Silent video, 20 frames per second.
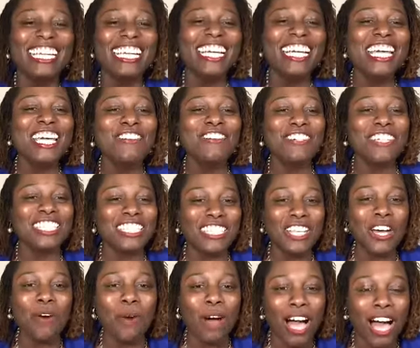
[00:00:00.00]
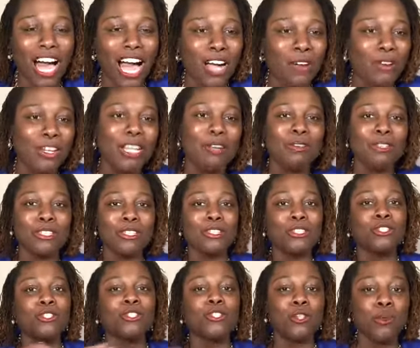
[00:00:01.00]
It was so awkward. He was a
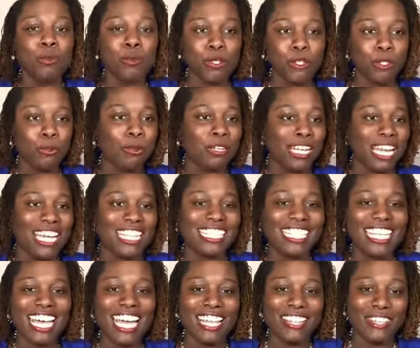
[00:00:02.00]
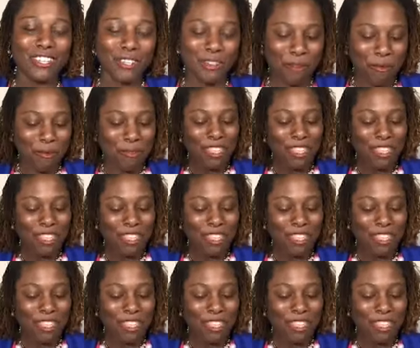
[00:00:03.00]
super nice guy though.